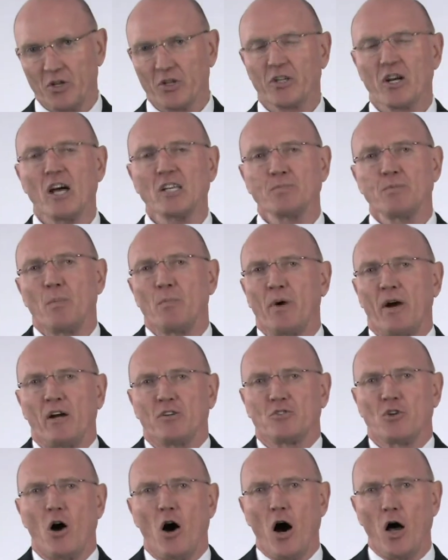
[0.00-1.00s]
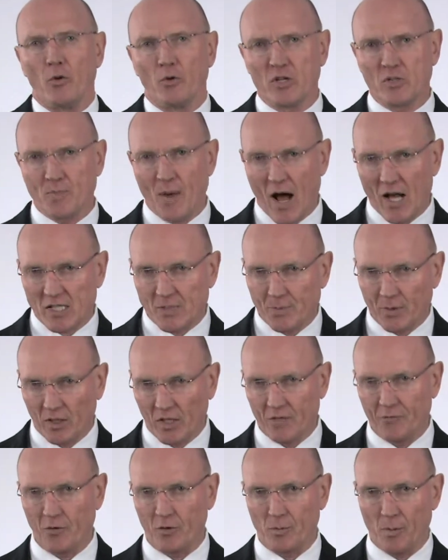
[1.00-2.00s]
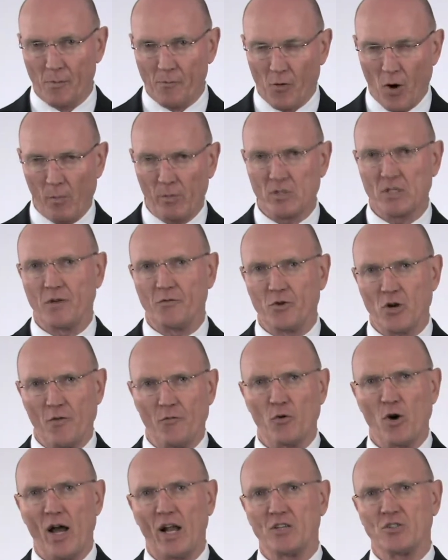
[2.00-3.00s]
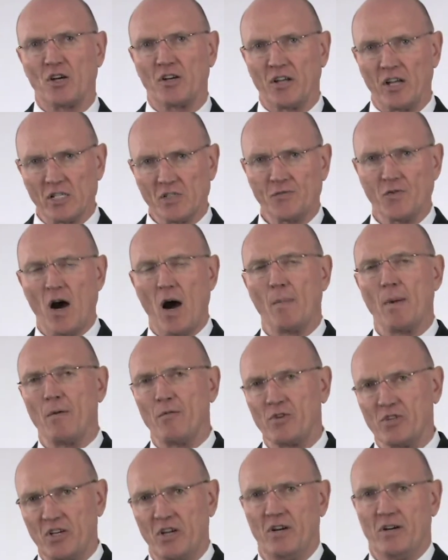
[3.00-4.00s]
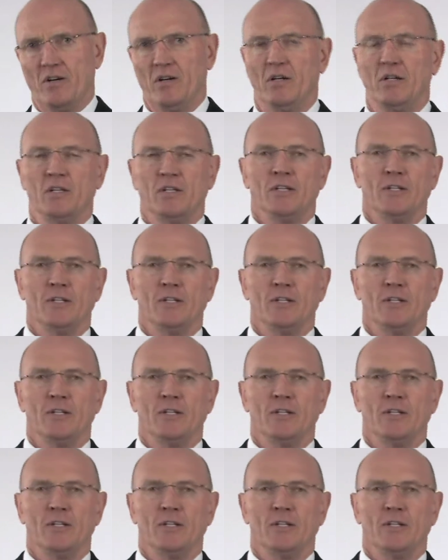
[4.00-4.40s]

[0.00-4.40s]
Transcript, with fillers: Your customer bears all responsibility for the performance of your varieties on his farm every year.